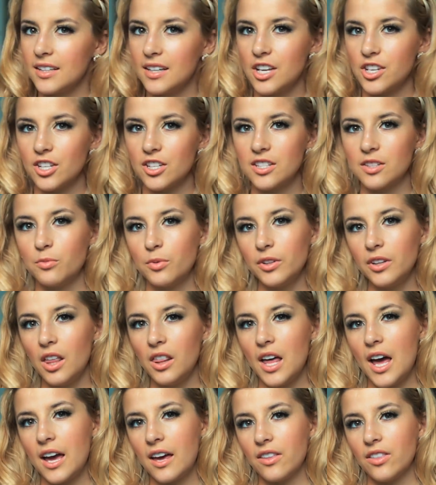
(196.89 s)
and I just
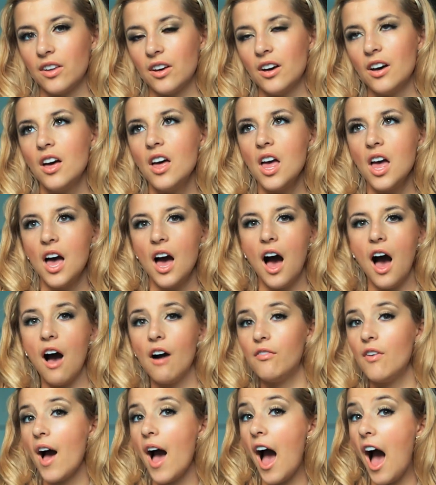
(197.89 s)
really like the
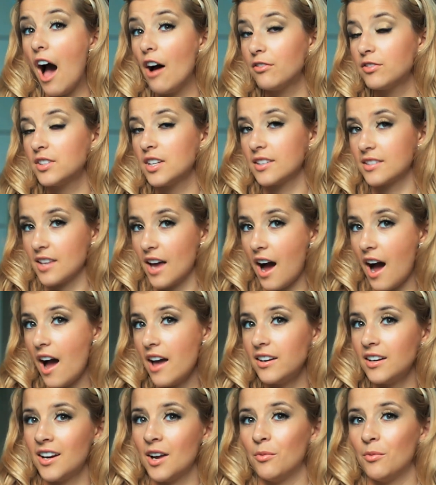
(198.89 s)
half-half design,